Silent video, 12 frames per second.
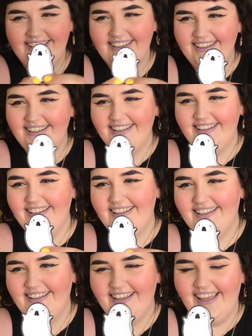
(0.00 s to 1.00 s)
Goes with the
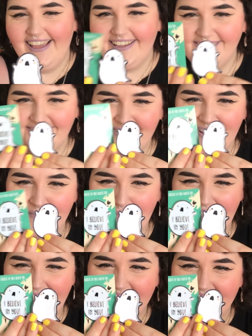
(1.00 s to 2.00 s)
pen. It goes with the
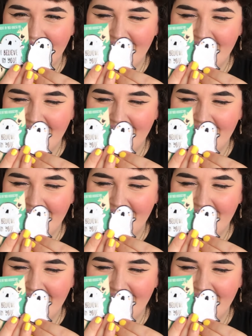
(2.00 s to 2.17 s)
pen.